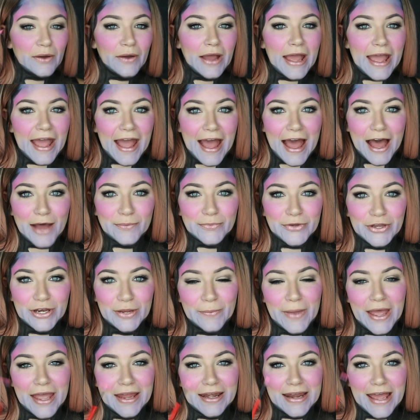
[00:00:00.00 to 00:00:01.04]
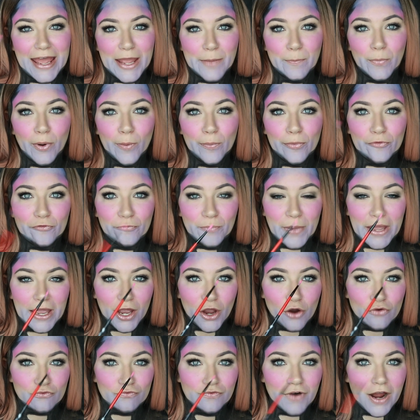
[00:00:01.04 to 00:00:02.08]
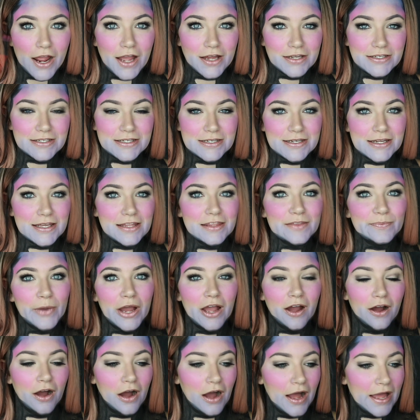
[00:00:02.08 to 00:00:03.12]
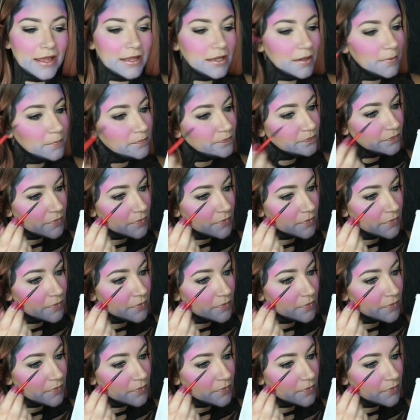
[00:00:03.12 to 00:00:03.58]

Now I am going to paint a pop of pink right underneath my eye.